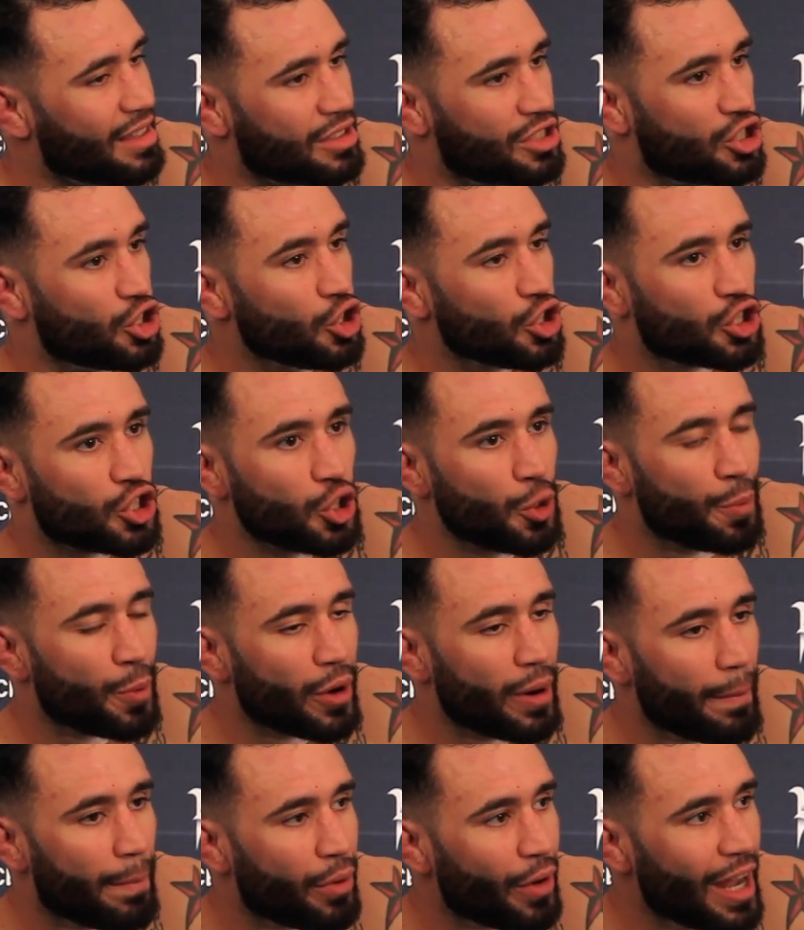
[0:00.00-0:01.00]

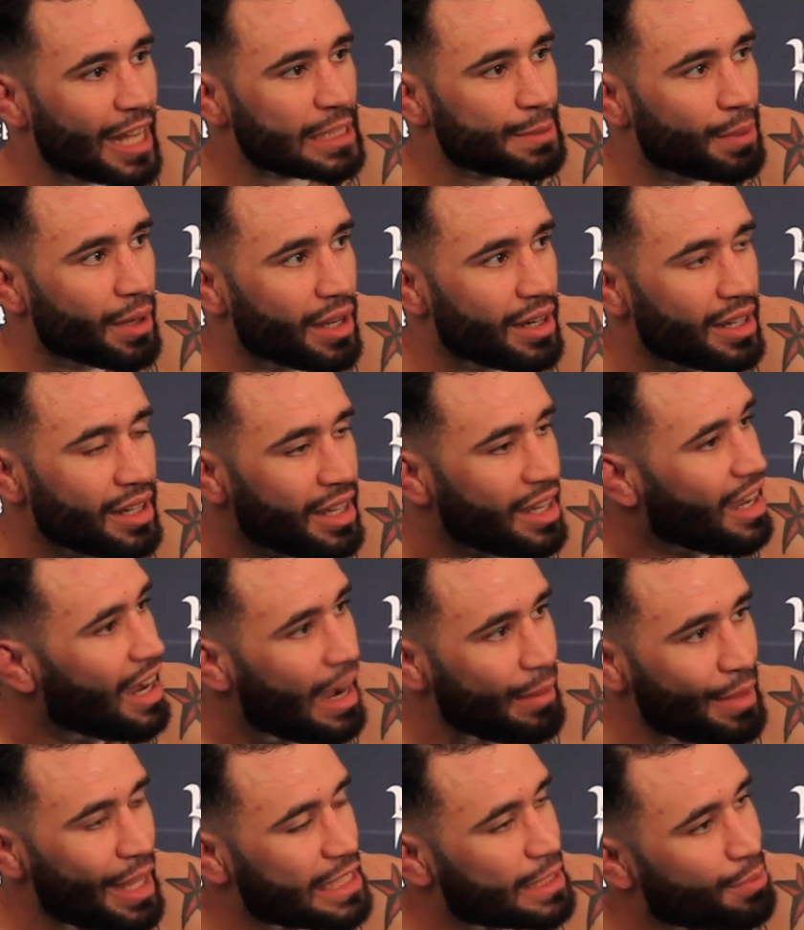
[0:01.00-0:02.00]
Super impressed, but
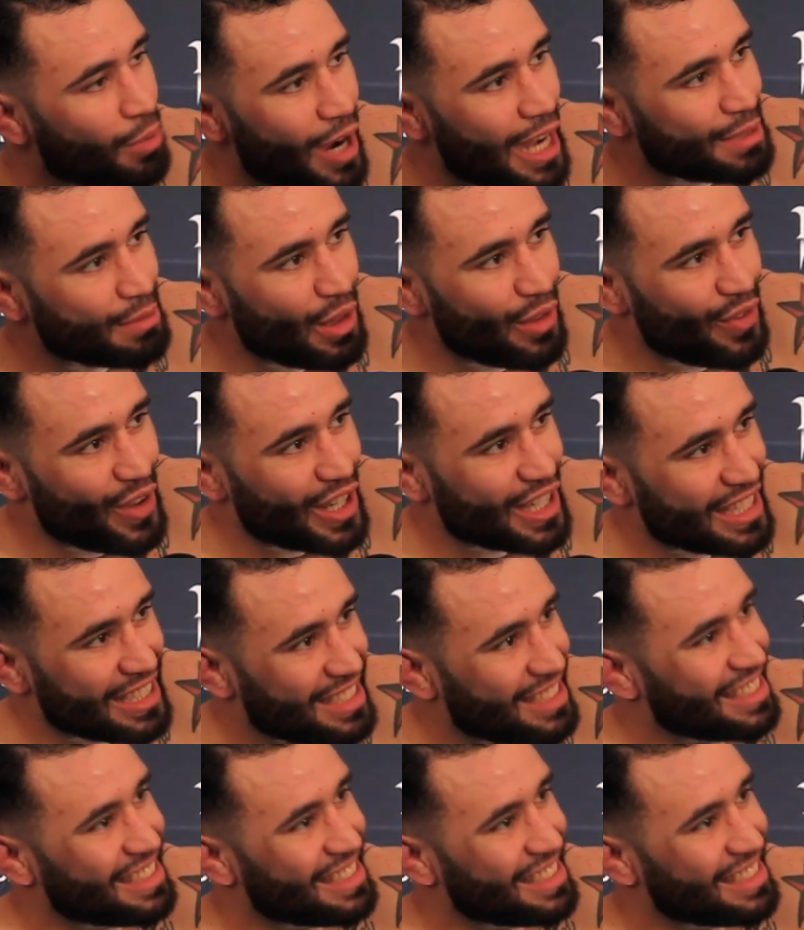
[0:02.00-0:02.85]
I'm not surprised, motherfuckers.